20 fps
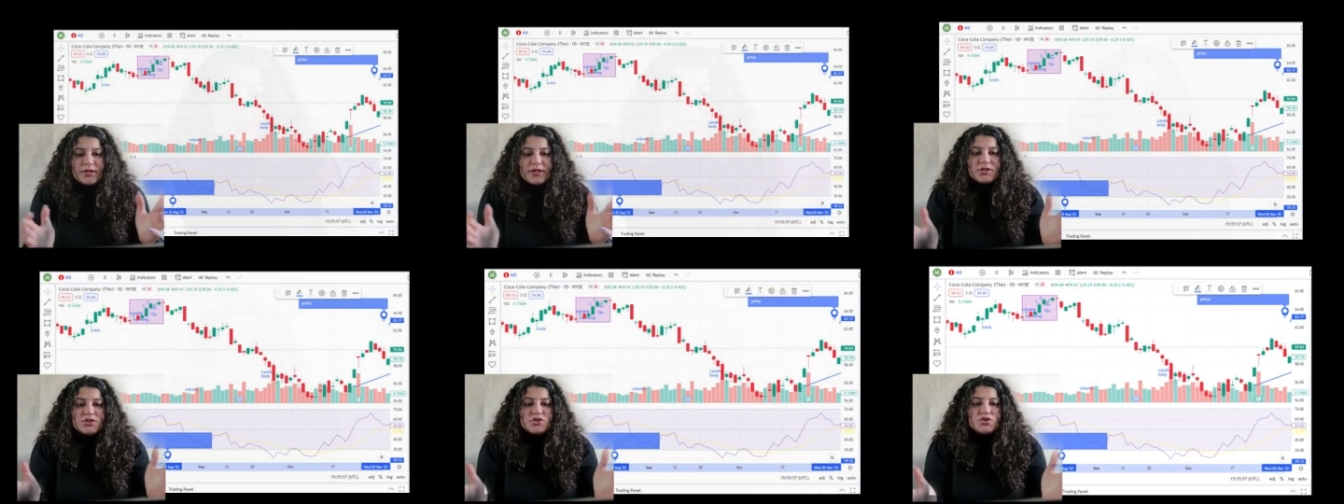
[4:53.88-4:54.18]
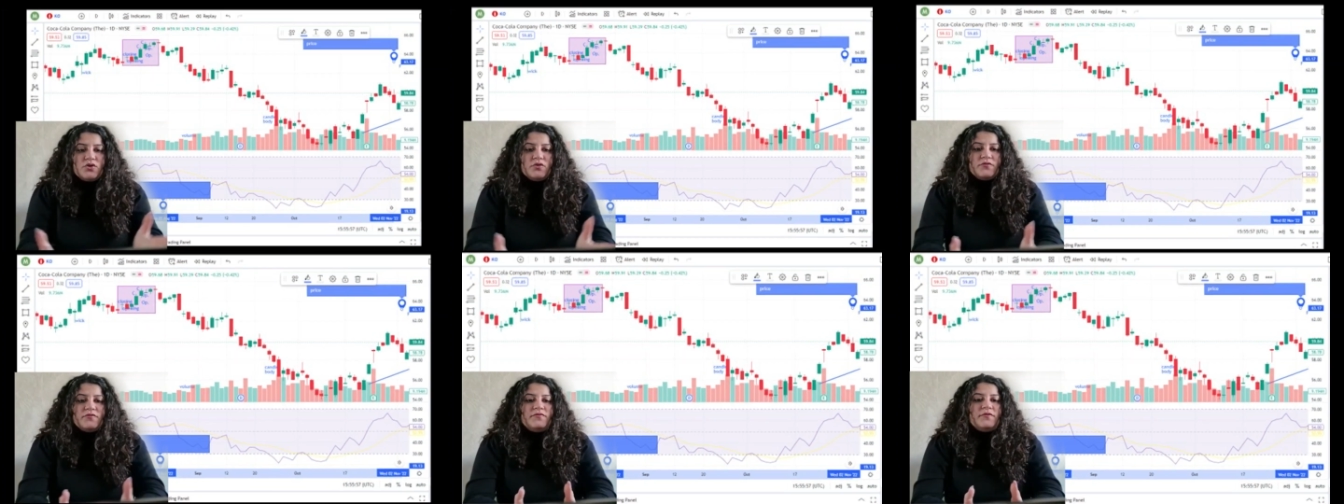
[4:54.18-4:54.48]
range
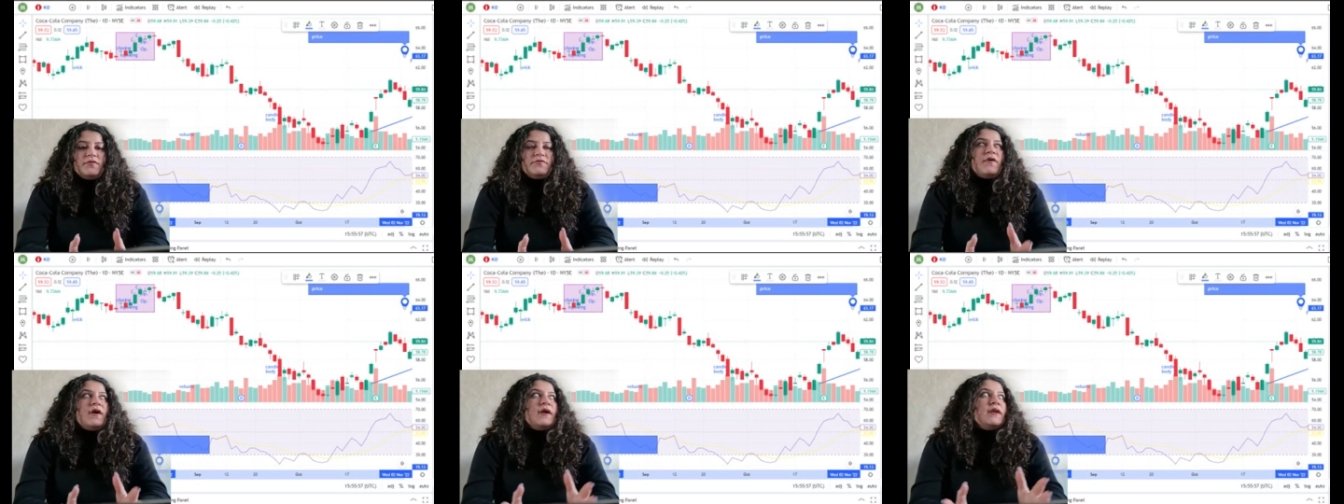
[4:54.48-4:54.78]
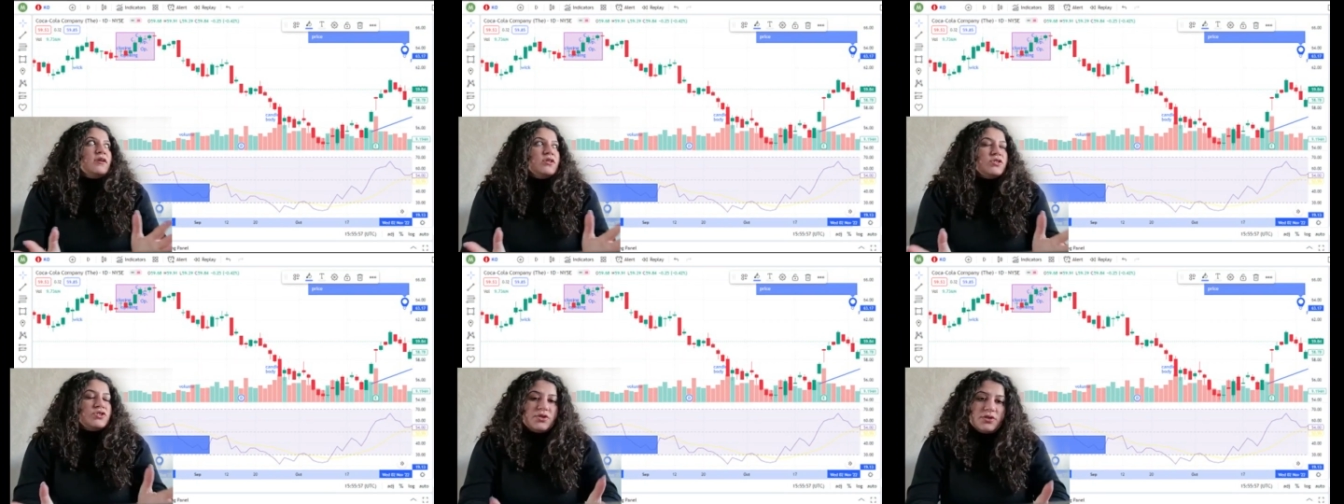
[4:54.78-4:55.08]
of
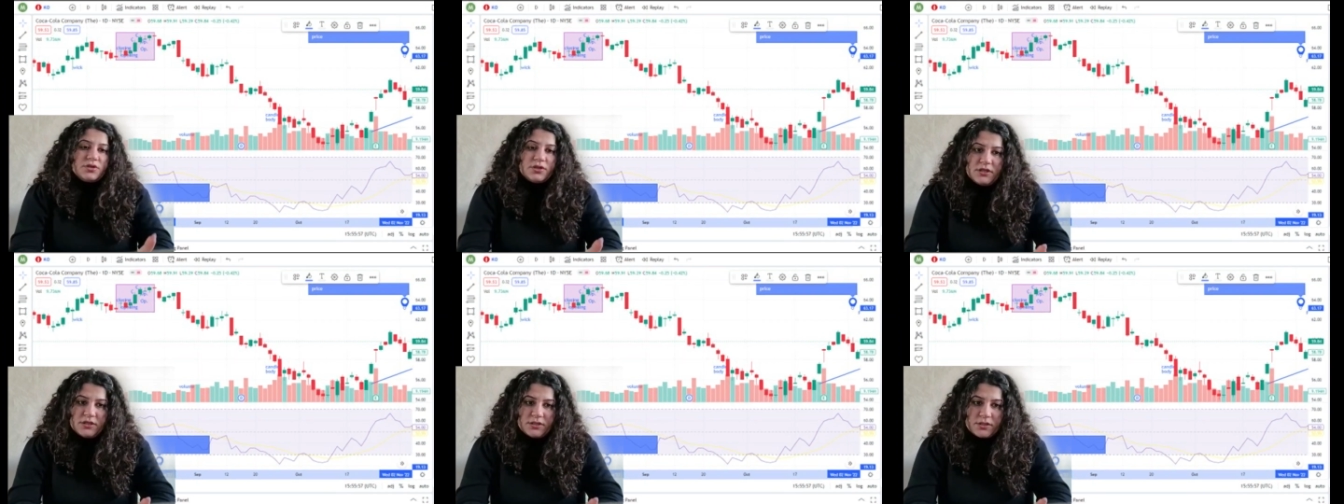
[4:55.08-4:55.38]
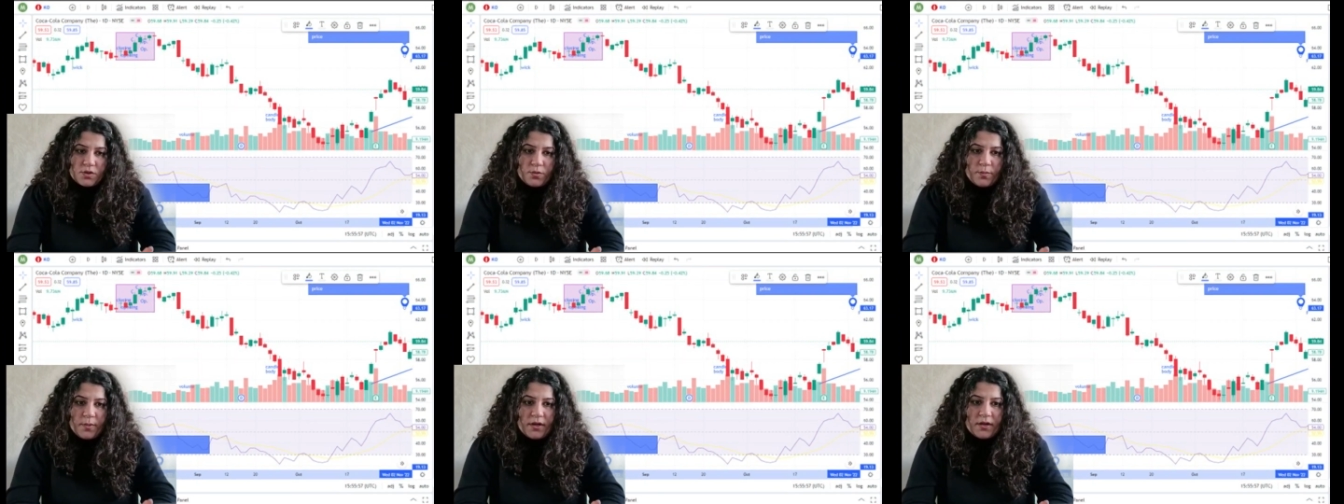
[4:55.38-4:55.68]
financial
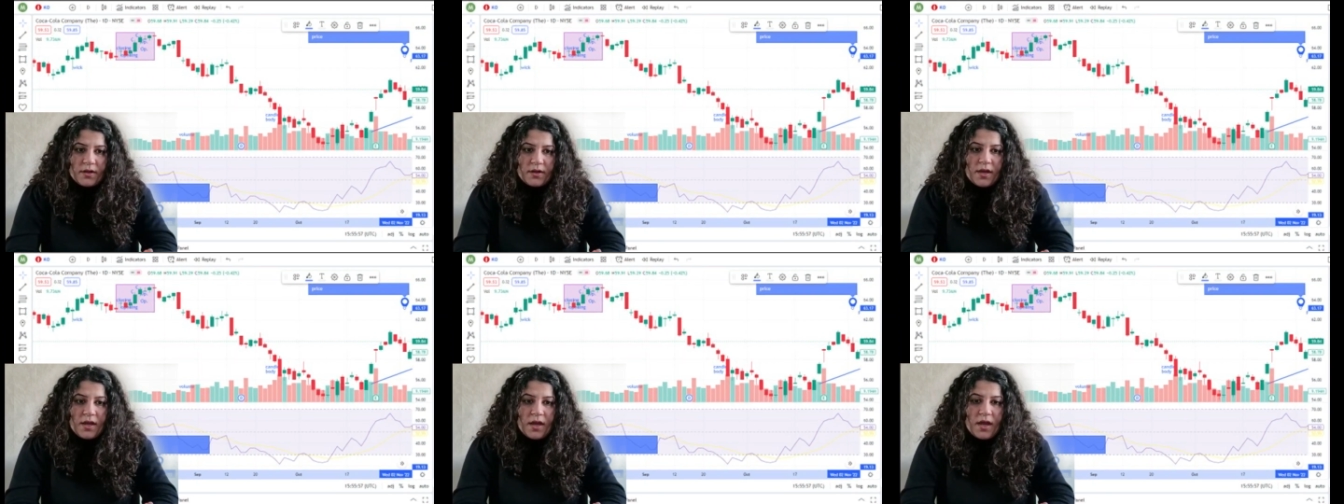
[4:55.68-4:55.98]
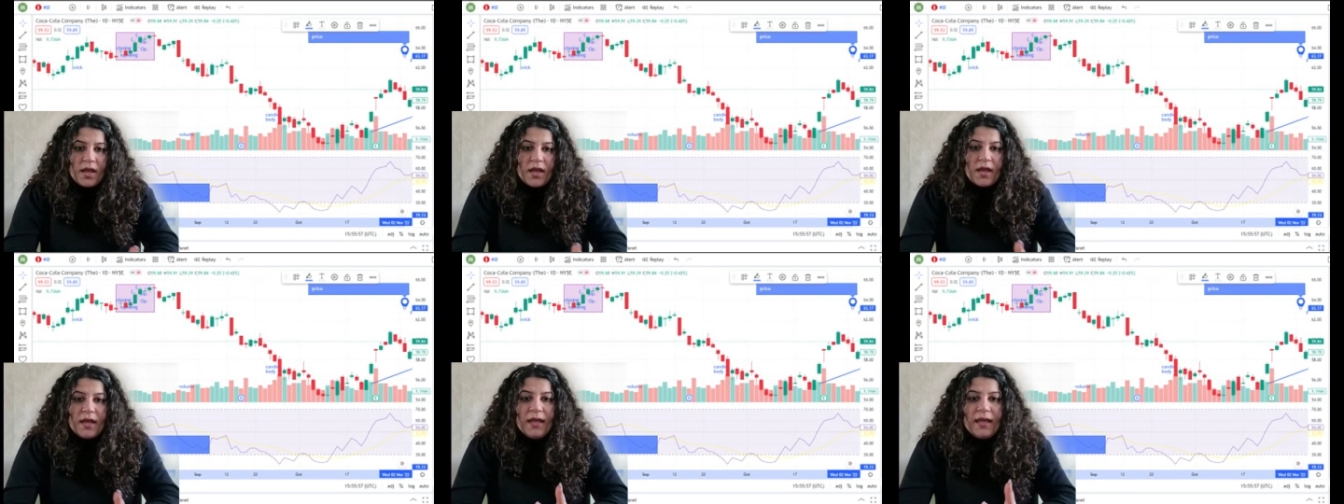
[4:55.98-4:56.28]
instruments,
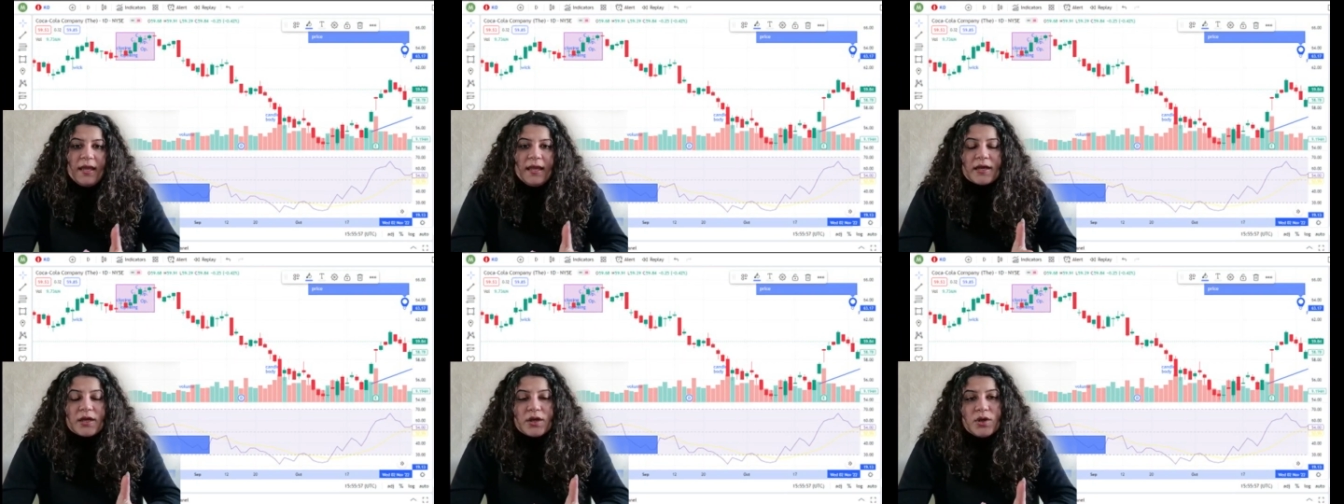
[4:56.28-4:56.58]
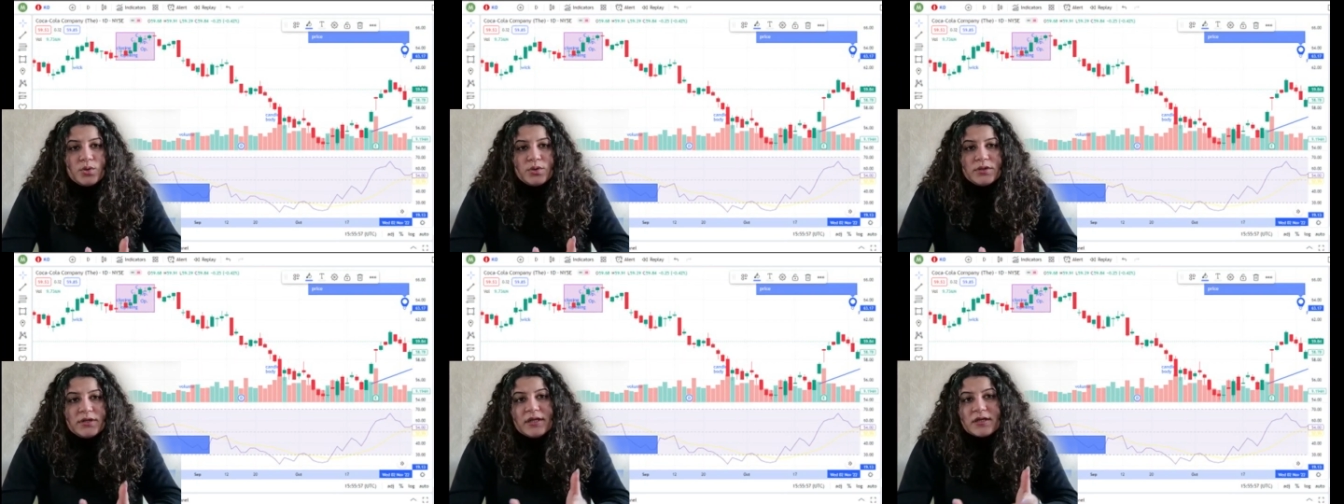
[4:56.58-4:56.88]

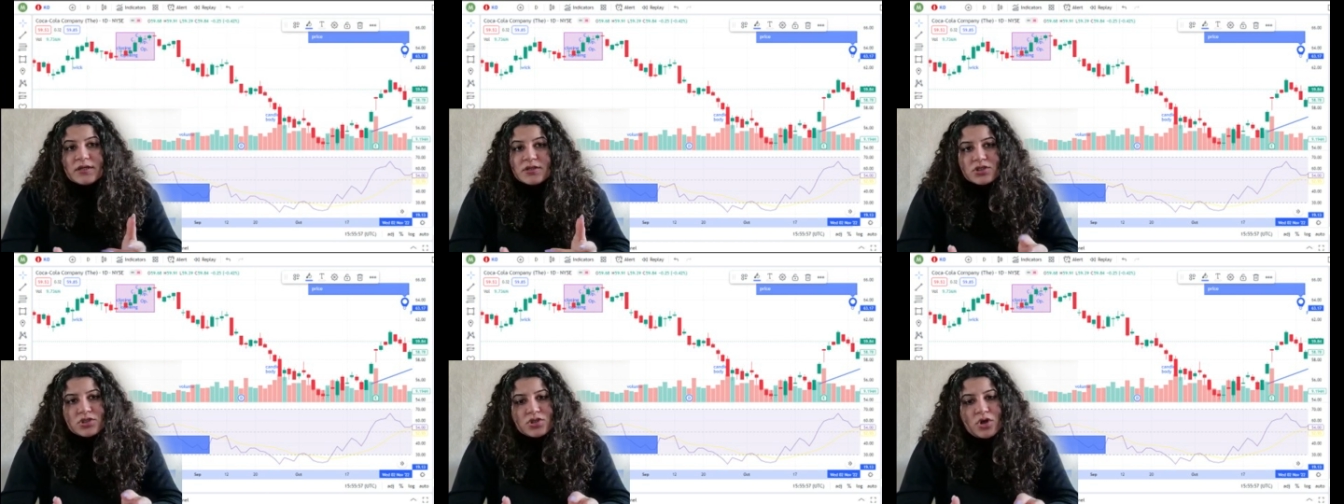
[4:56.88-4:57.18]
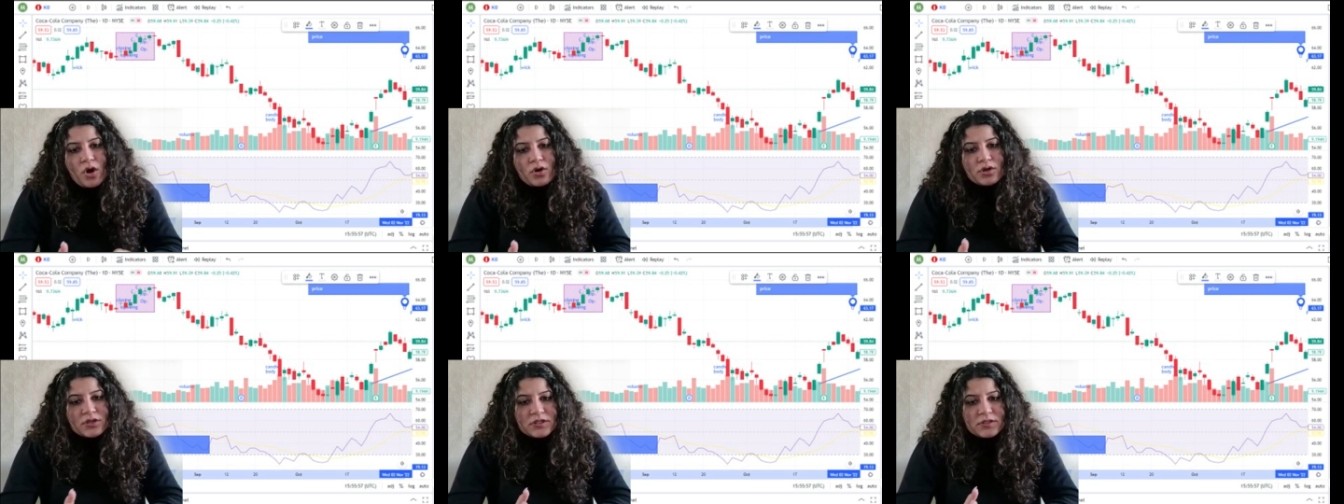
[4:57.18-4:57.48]
including
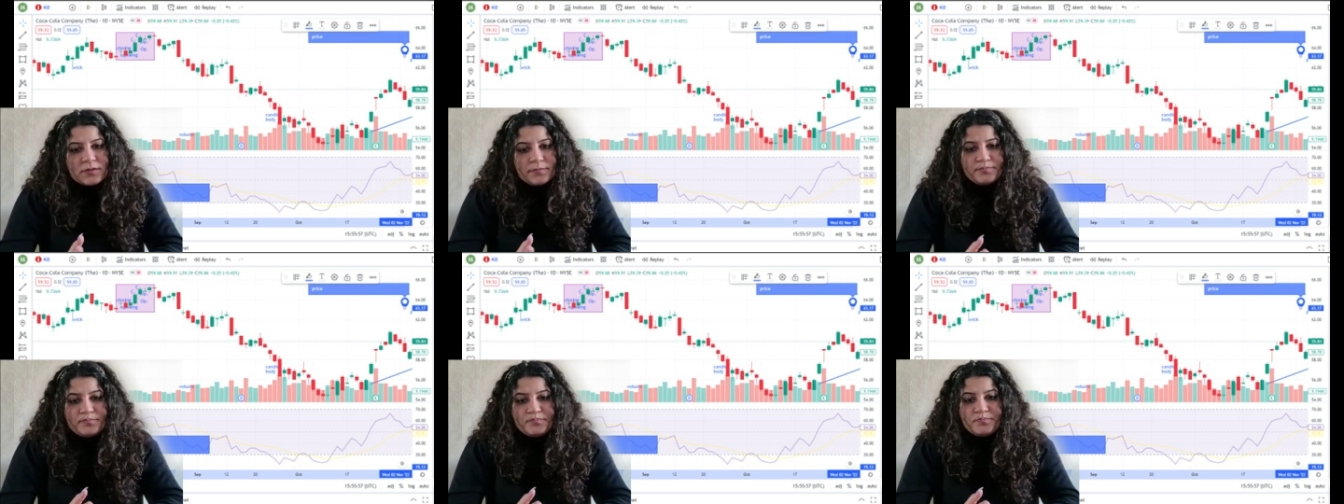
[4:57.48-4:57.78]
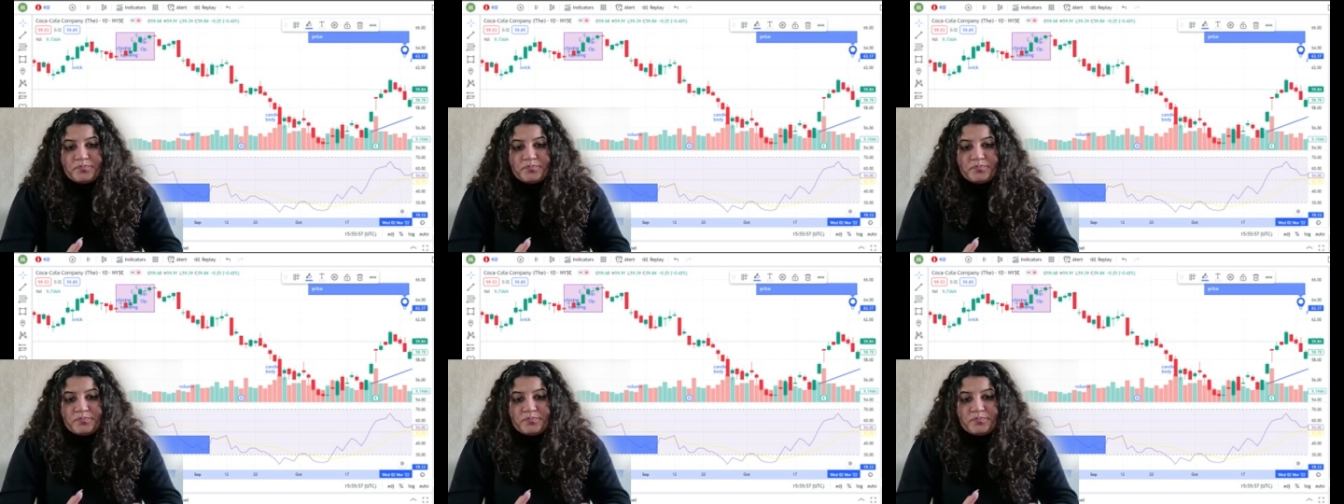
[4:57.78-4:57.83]
stocks,